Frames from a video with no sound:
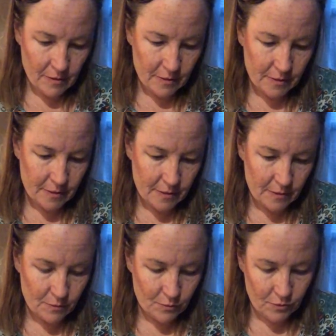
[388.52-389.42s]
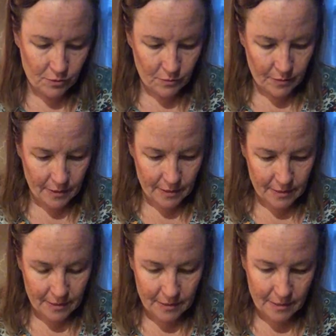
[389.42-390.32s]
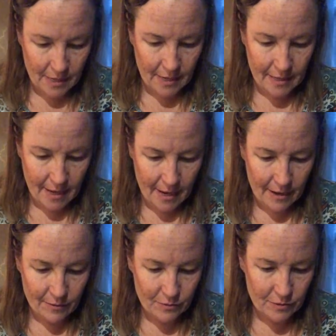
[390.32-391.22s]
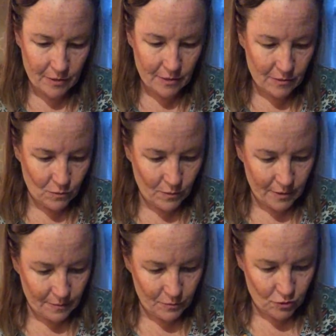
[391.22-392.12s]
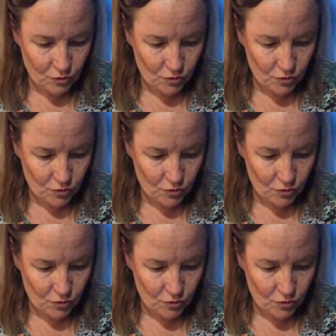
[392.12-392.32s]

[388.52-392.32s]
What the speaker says: since we're doing this inside the house, I don't want them to